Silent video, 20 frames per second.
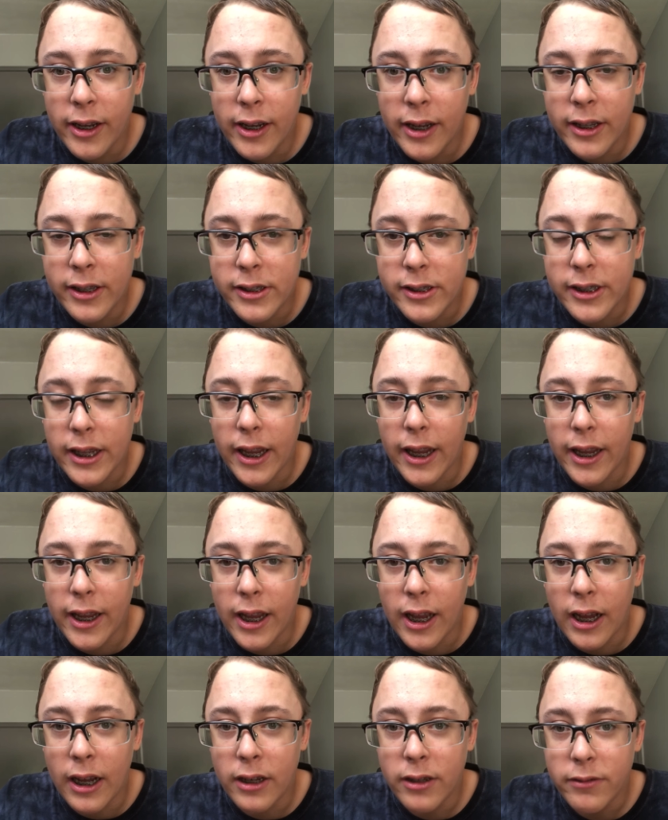It's
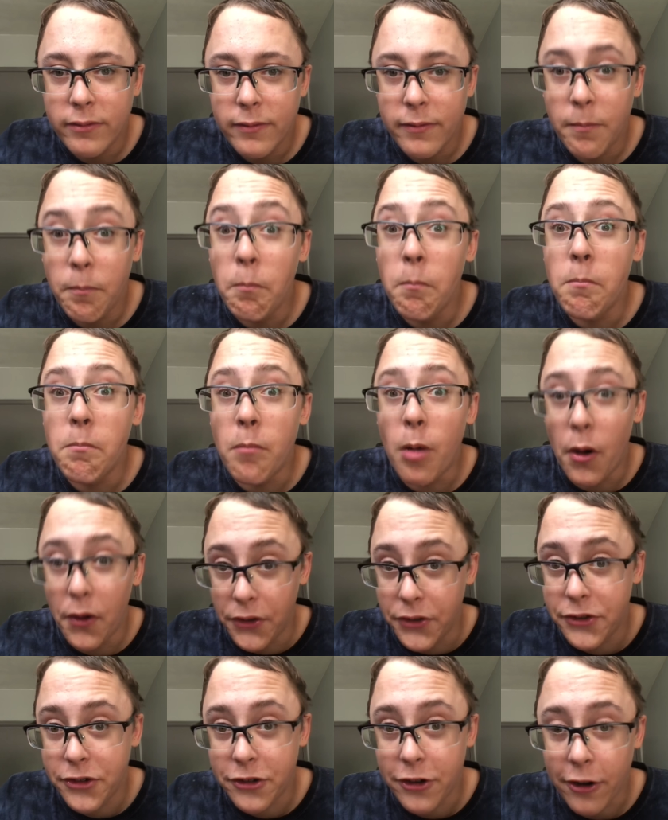a uh,
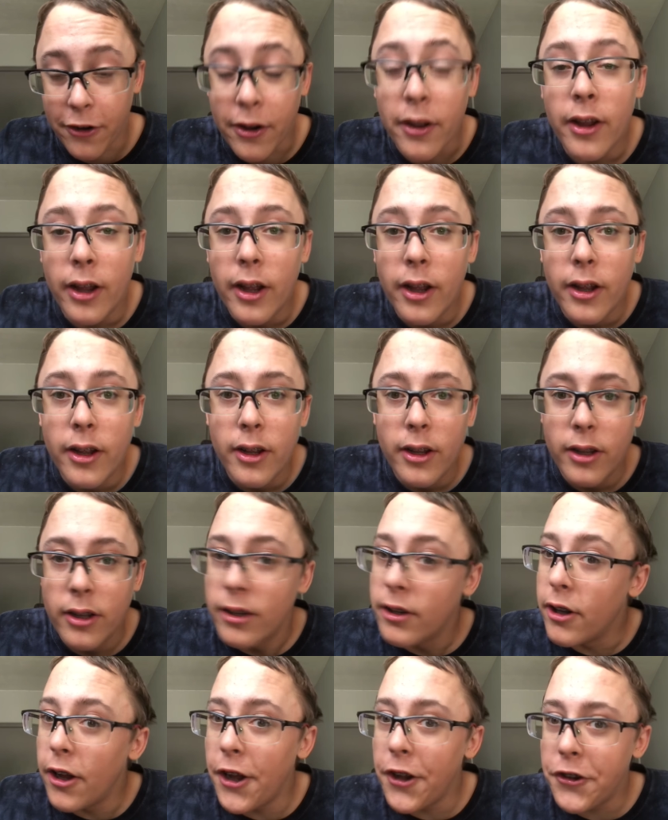monster.
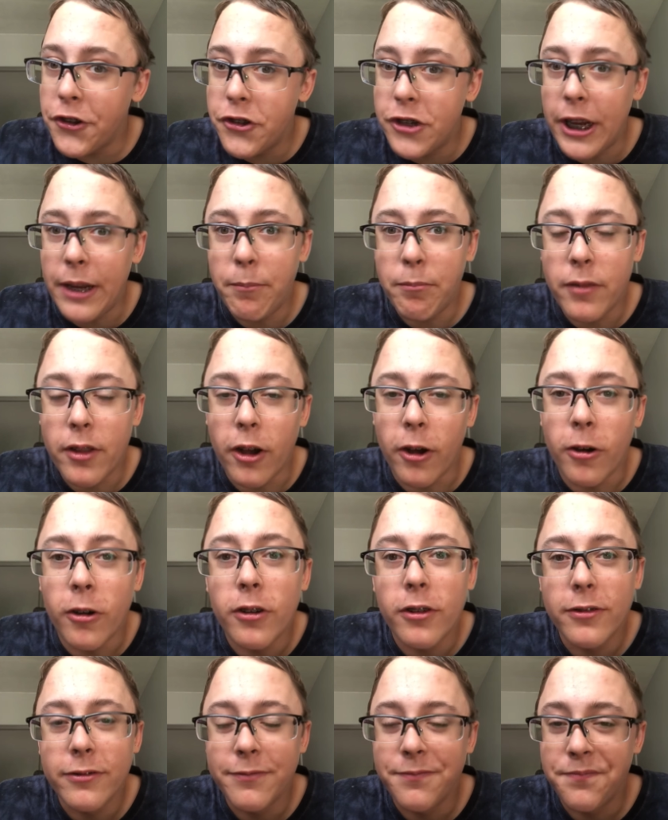Not cheap, though.
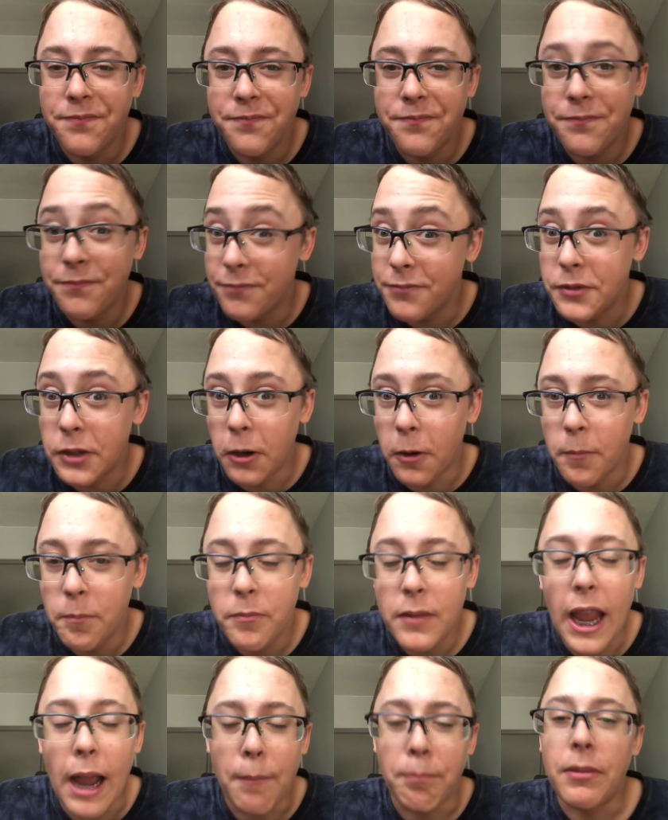So,
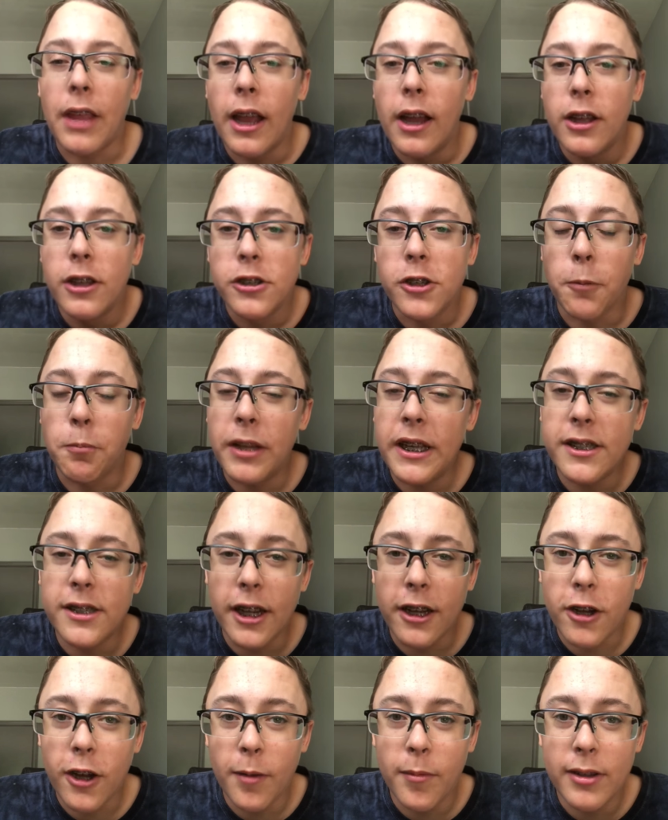yeah. So please
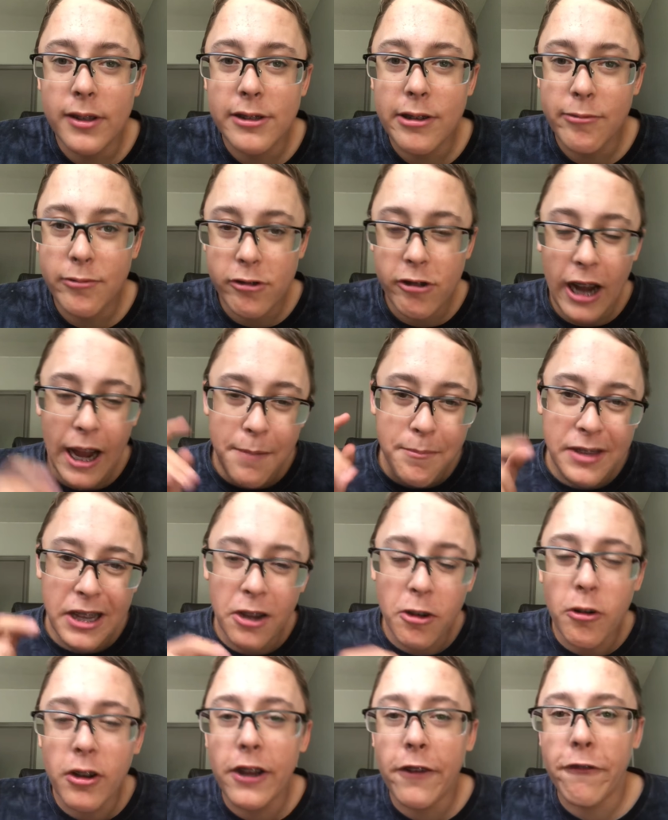like, comment, subscribe.
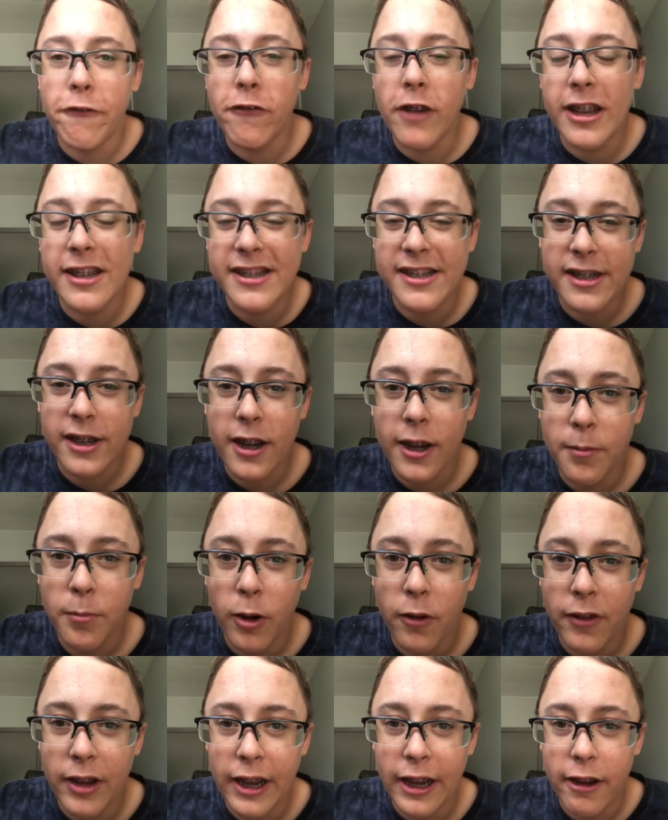Tell all your friends to come
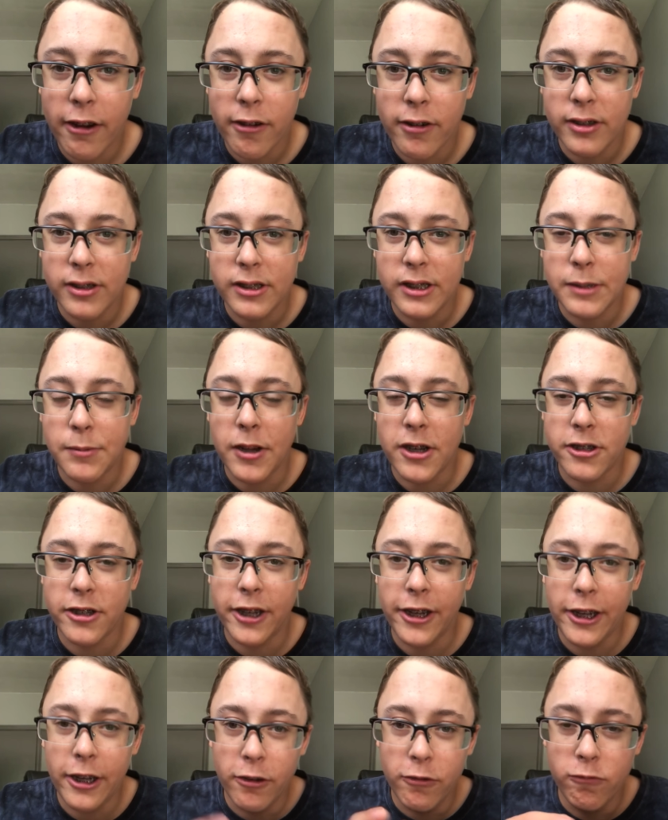over here, and
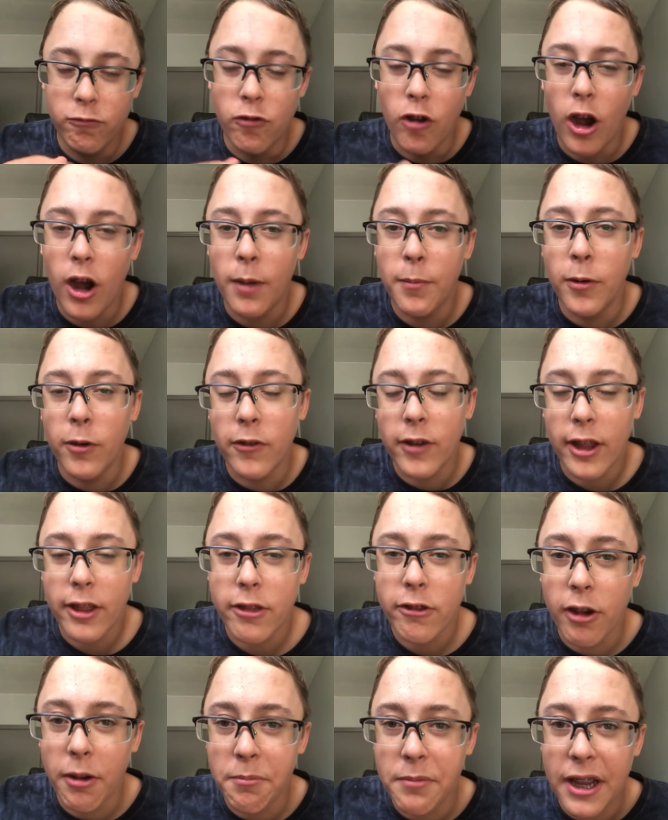especially you, Rob, over at
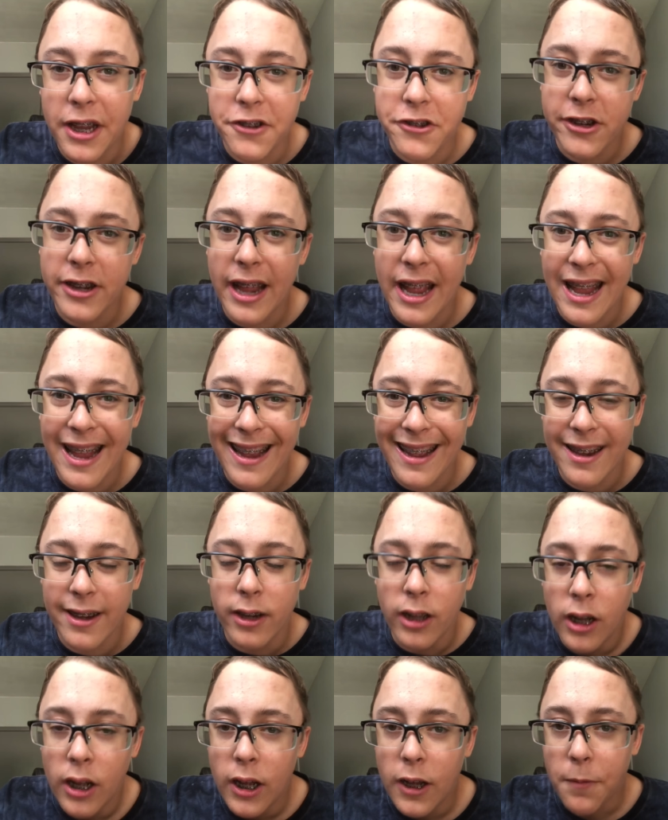Throb Nation,
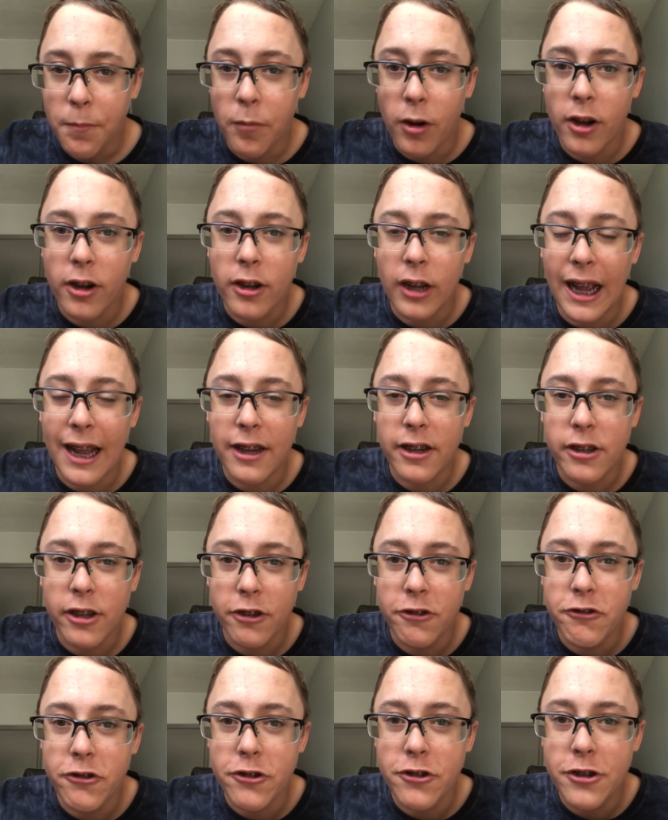and Mark at
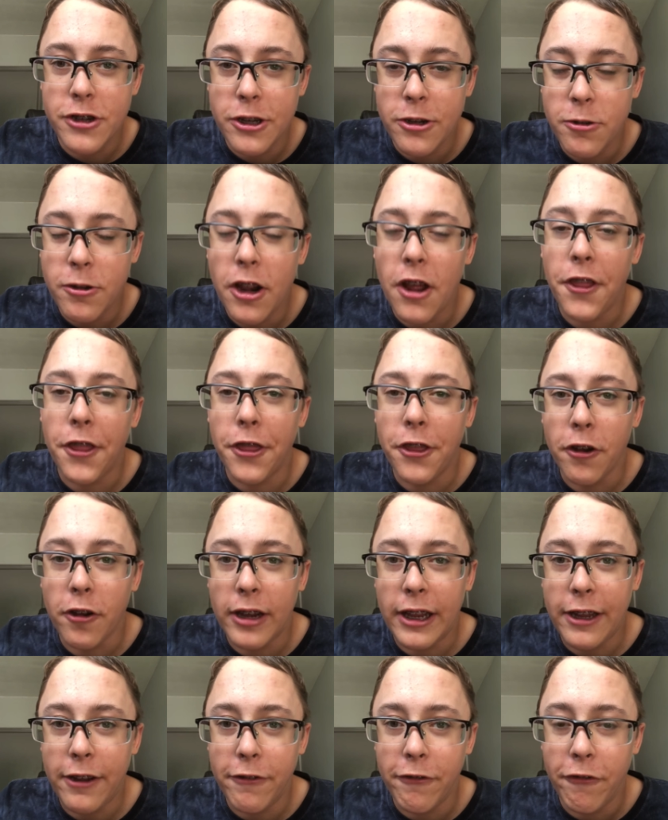Tundra Dude
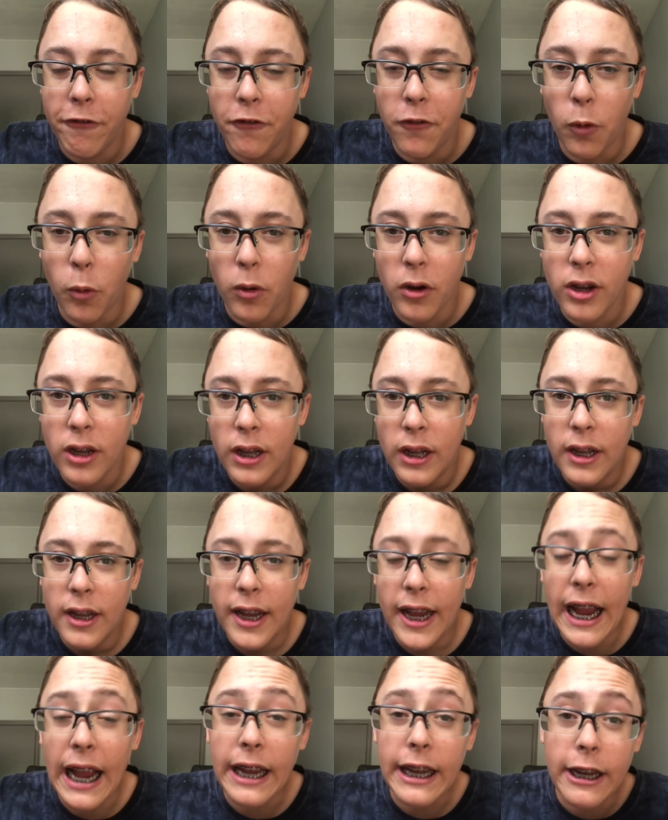34
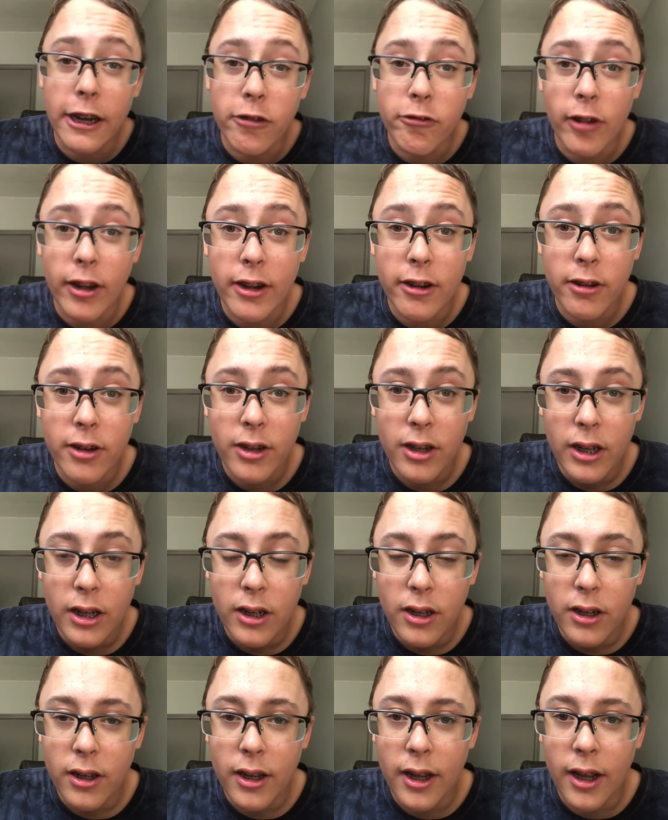and Gear Runner,
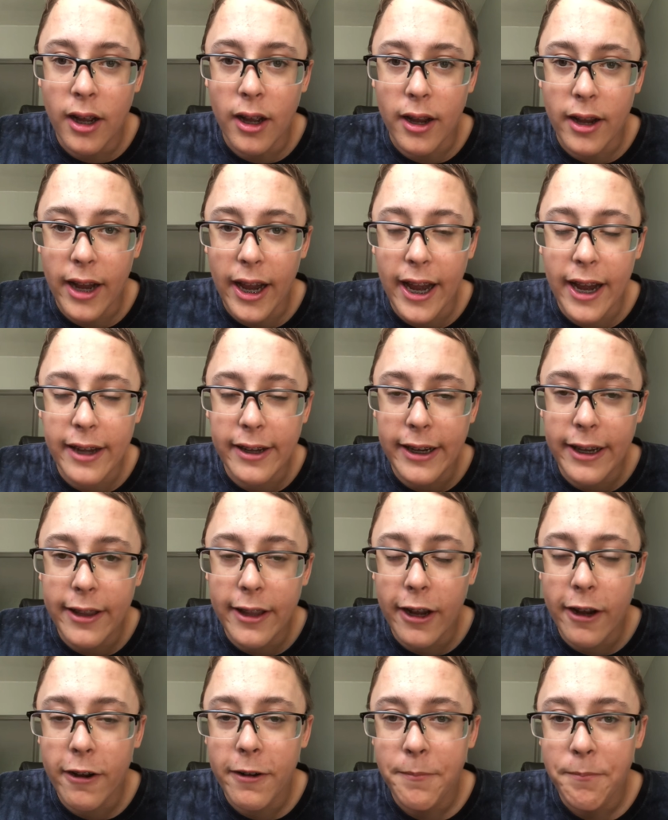uh, Andy
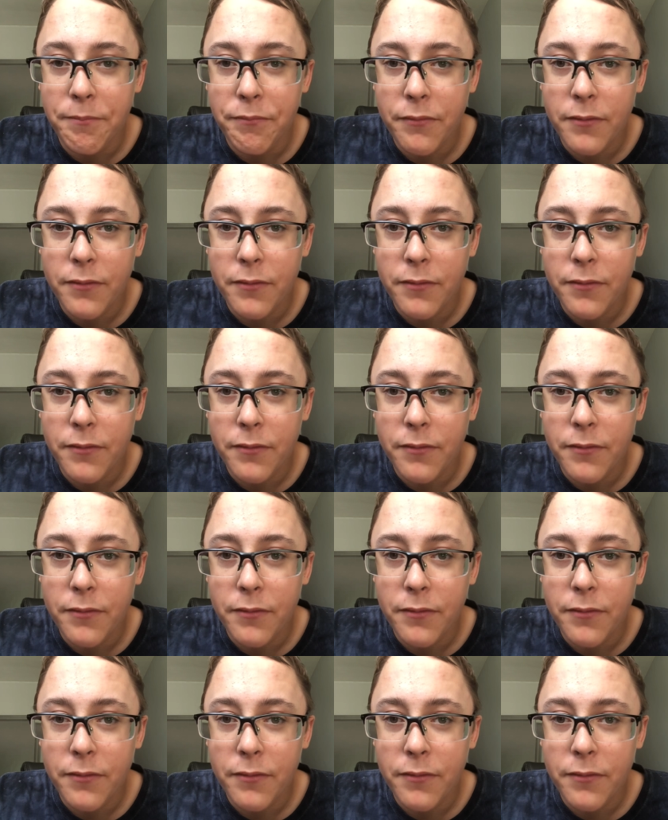there.